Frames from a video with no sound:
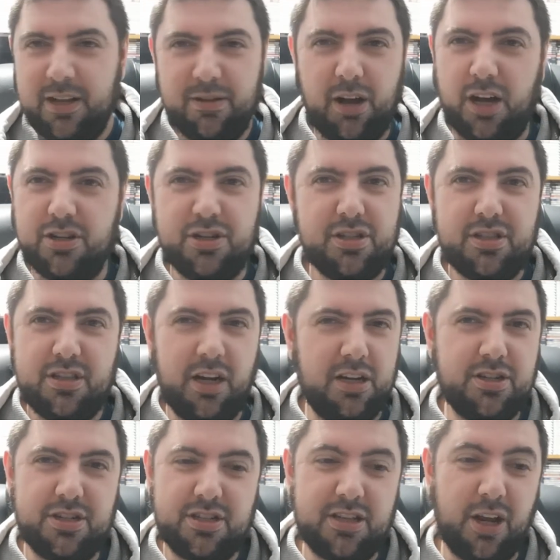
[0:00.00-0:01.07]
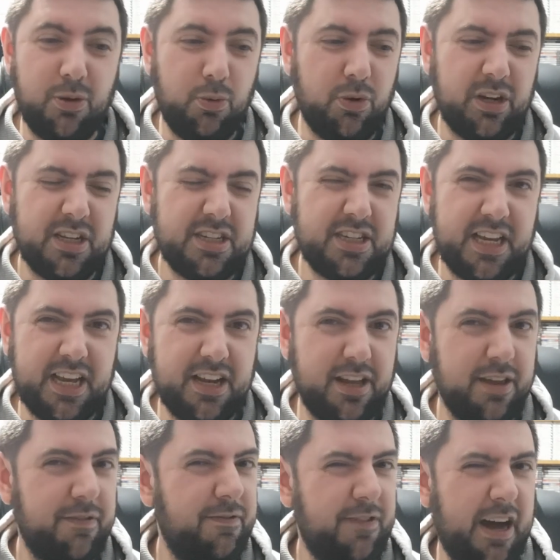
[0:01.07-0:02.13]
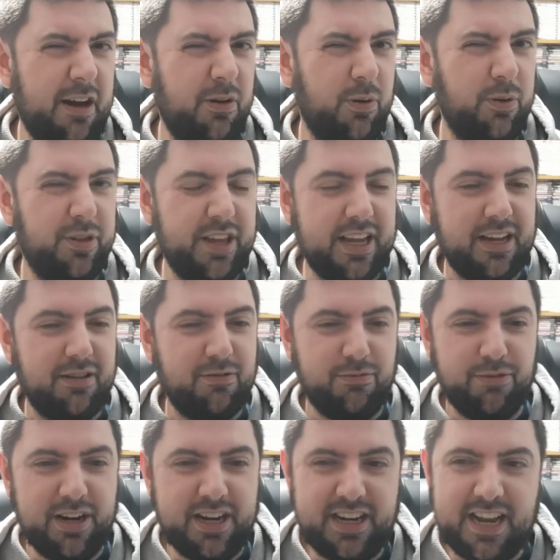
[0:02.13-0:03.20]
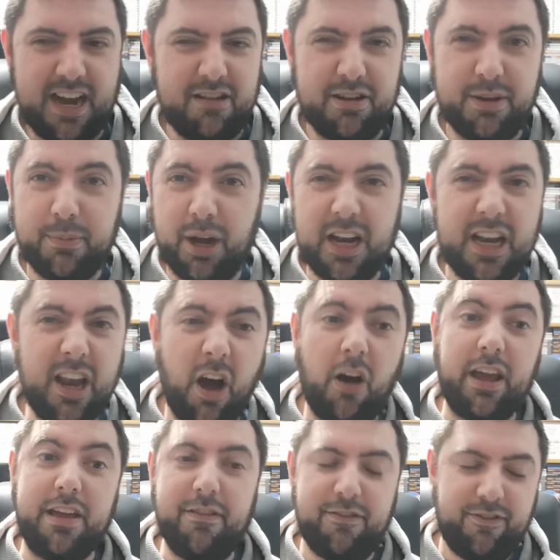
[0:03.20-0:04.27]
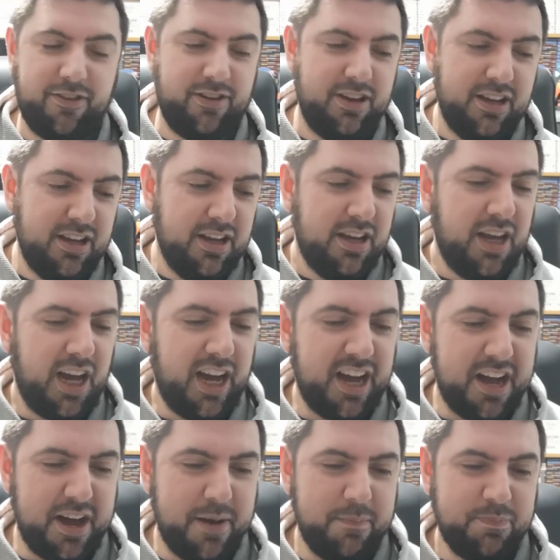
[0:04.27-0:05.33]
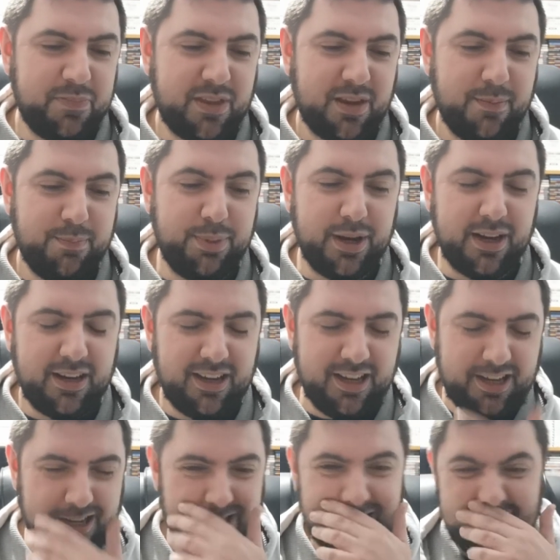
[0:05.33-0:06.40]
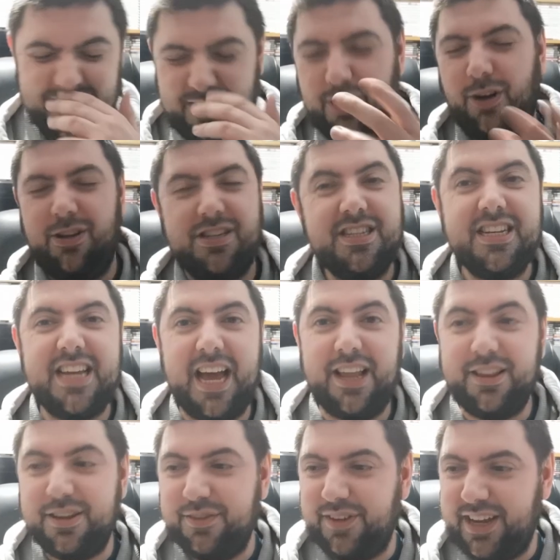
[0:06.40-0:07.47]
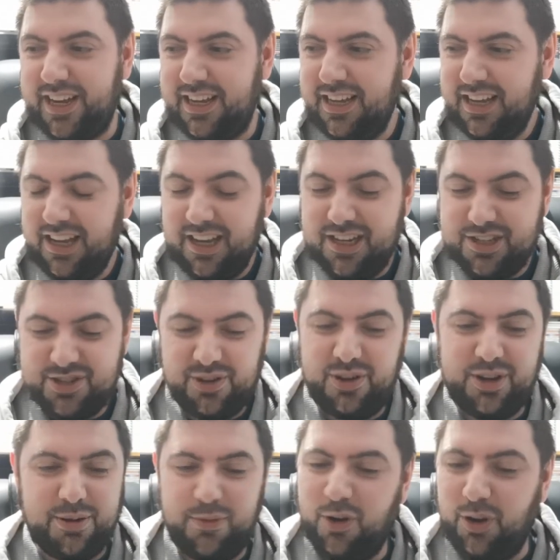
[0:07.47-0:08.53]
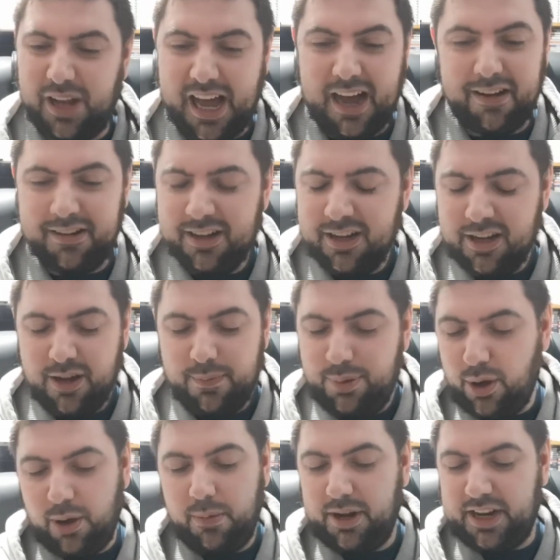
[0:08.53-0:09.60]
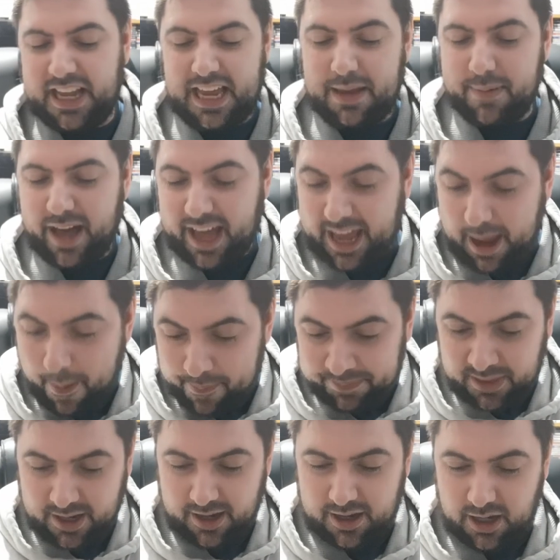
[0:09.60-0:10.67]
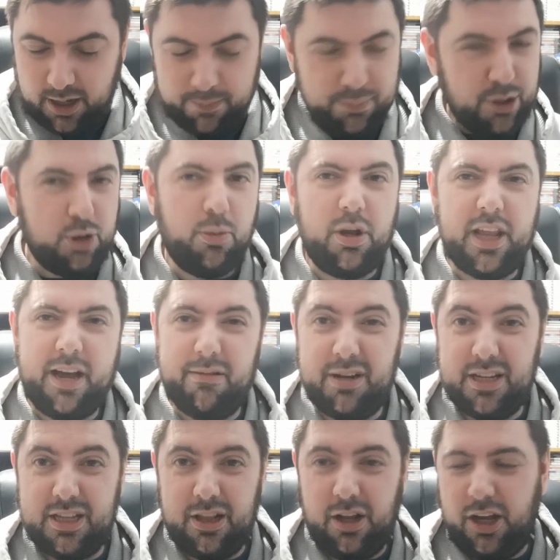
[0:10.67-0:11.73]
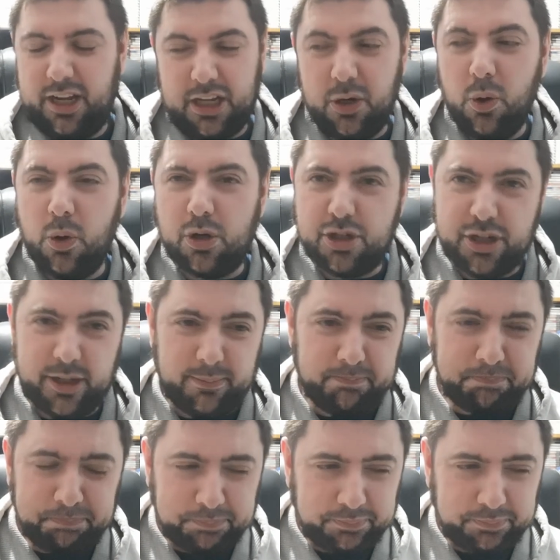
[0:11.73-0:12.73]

I just don't want to see another foul thing written down in my life. But got to the end of it, sorted them all out, put them on eBay, put them on there with like an auction